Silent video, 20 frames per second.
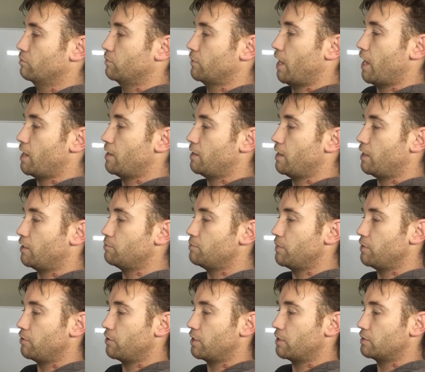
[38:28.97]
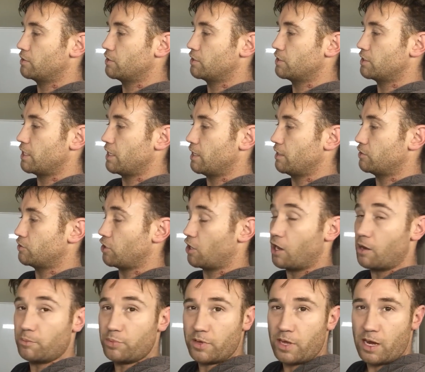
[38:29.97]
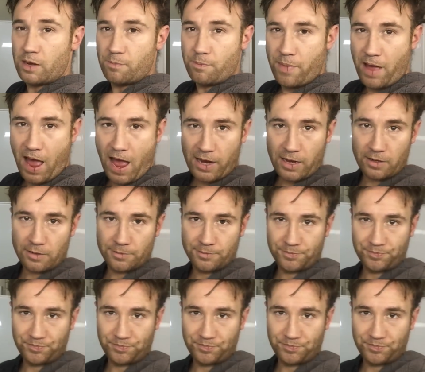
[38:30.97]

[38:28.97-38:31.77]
Handheld mirror to see top and back.